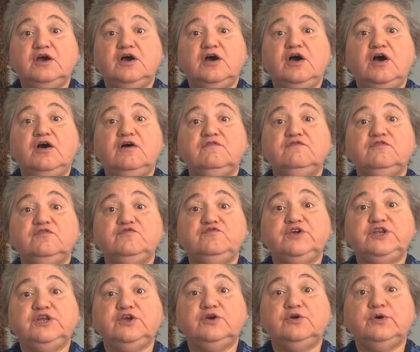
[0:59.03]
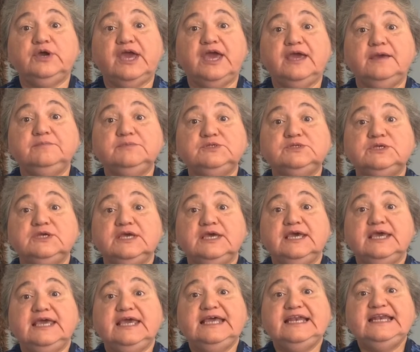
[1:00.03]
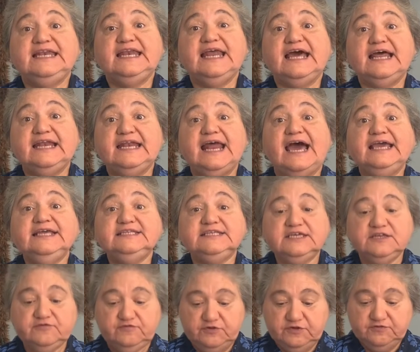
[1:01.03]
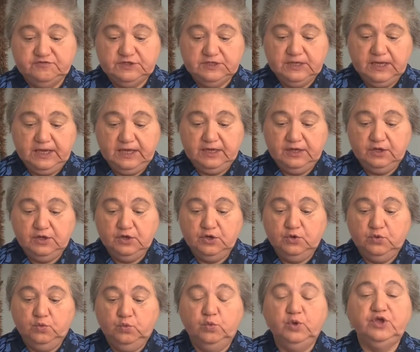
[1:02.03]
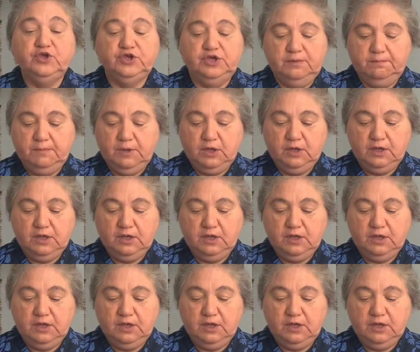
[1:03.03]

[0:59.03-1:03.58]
of video games. In 1958, William